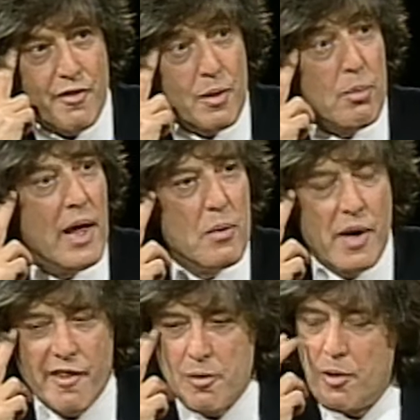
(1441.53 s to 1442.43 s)
if the play
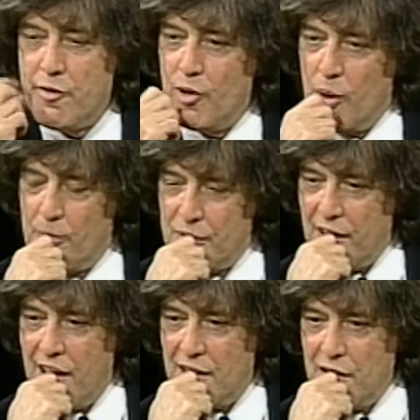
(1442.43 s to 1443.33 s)
were ever performed.
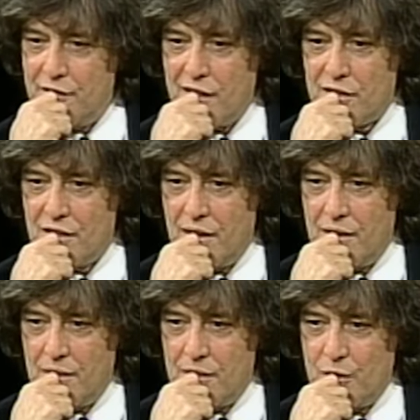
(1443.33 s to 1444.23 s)
And if that
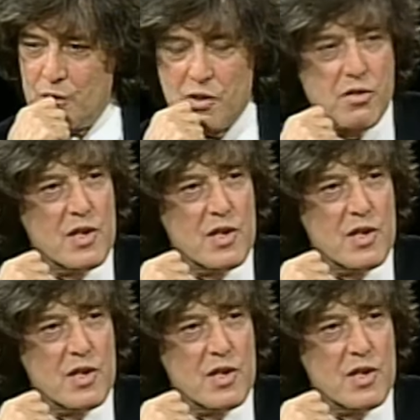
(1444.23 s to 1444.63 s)
thought had